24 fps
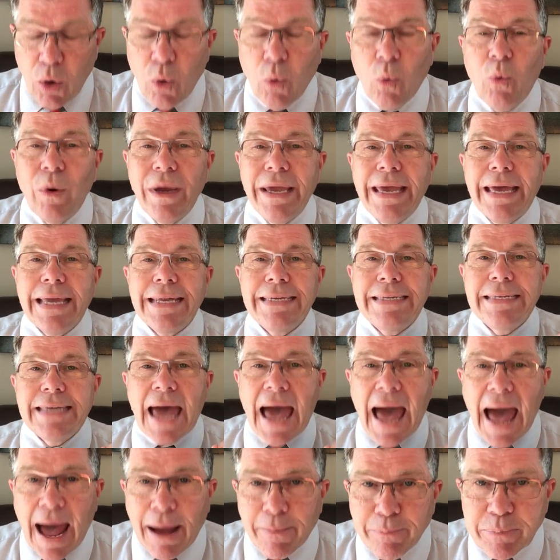We
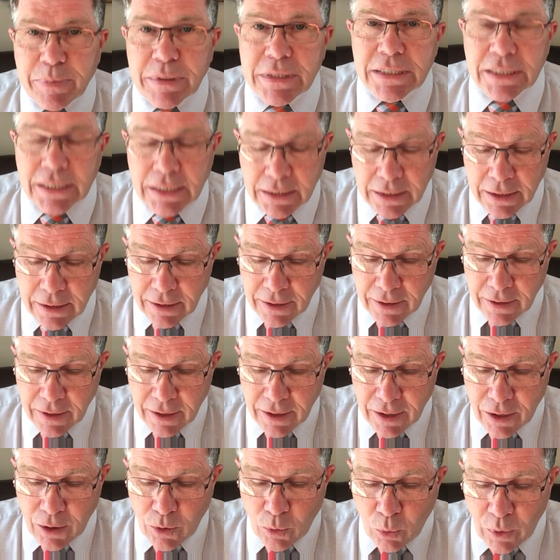adapt.
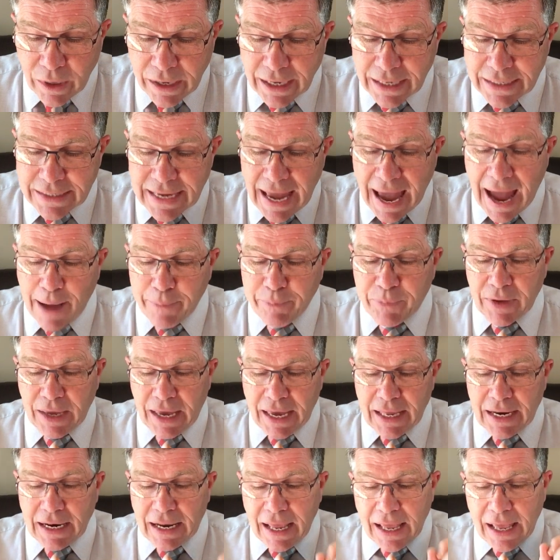We adapt
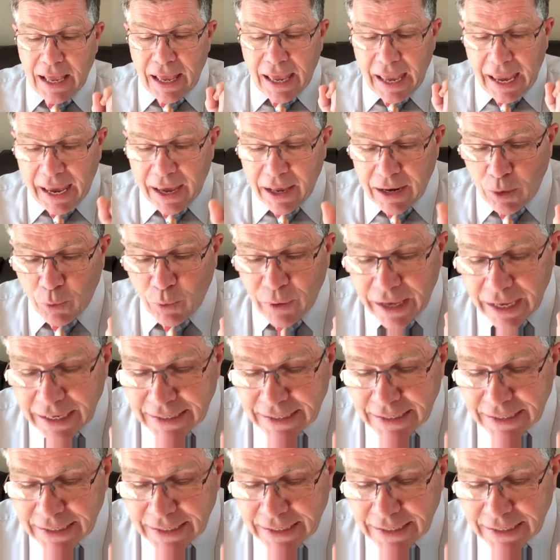and we